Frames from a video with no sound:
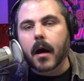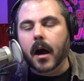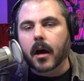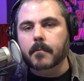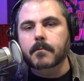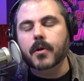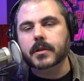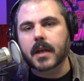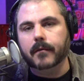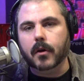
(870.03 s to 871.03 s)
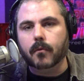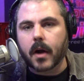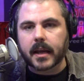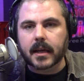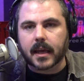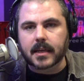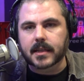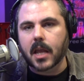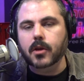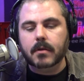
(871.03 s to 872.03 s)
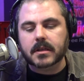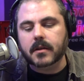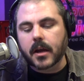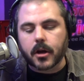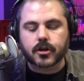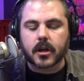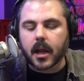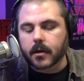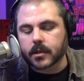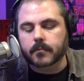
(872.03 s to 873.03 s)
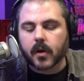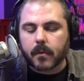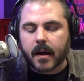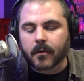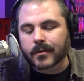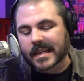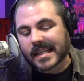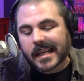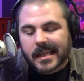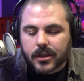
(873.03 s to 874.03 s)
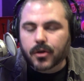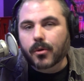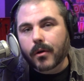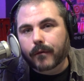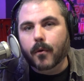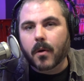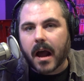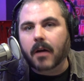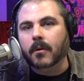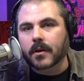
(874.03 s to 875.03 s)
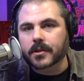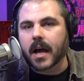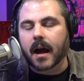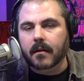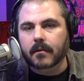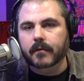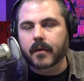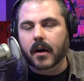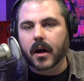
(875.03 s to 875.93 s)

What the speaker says: If you're running it continuously, you should get it somewhere around 2 to 4 hours out of